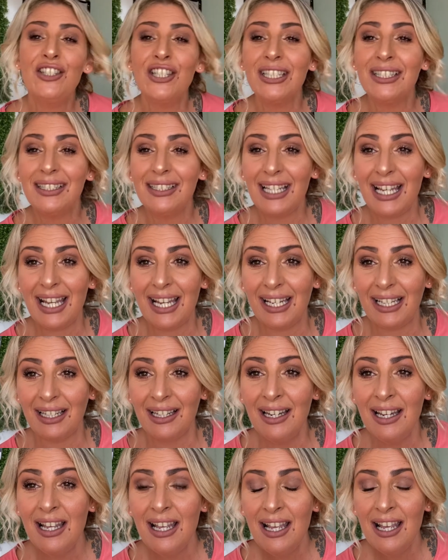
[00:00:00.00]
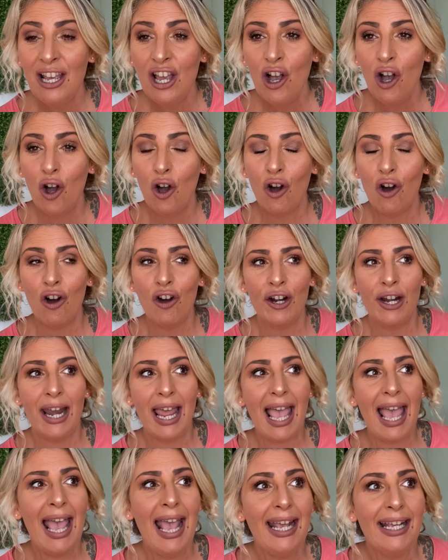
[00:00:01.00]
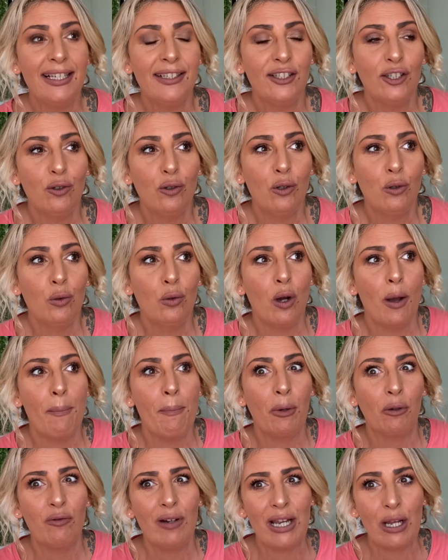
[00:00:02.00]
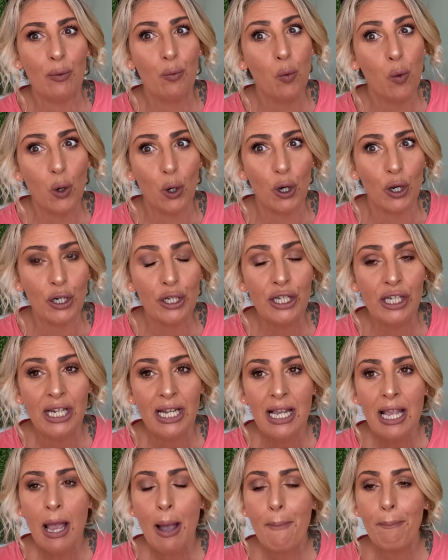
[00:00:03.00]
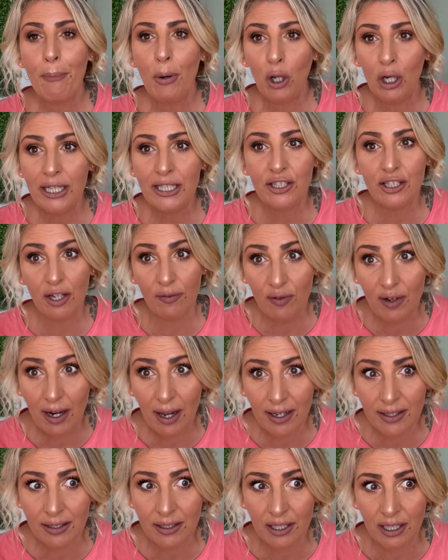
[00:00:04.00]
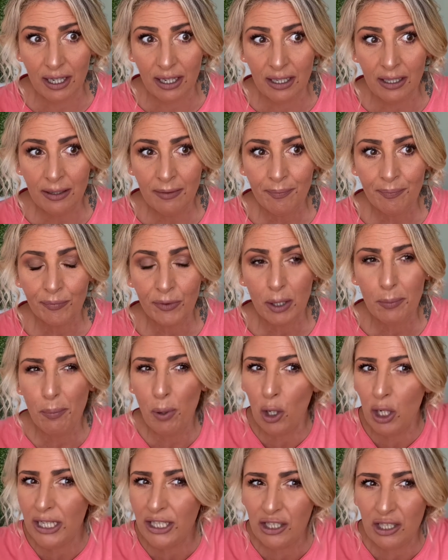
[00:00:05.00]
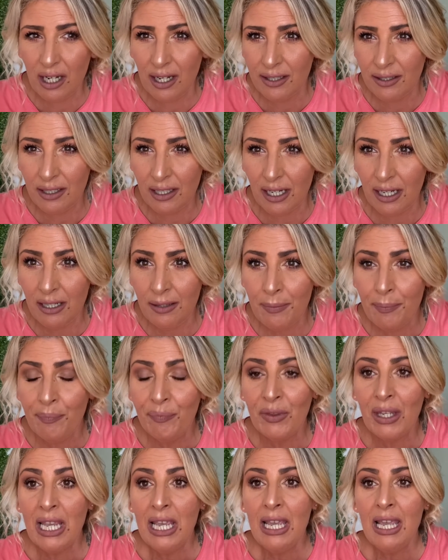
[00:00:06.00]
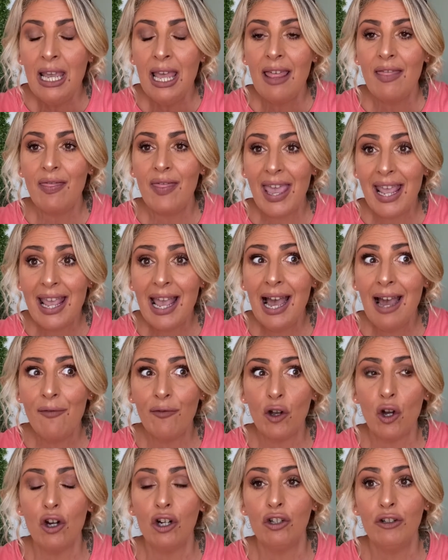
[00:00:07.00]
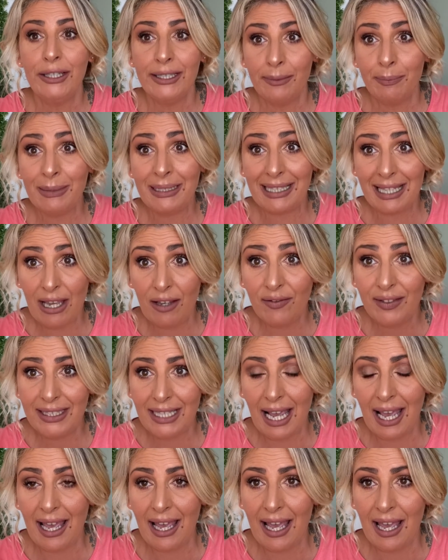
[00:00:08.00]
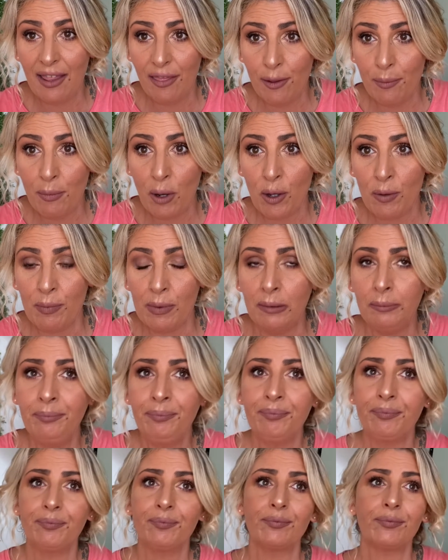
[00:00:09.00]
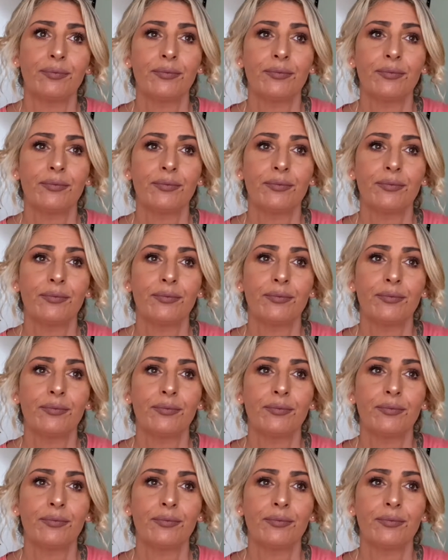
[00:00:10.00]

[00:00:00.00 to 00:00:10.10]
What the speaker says: just seen on Hazel Maria Wood, Polished London, they have got a Christmas gift set at the moment.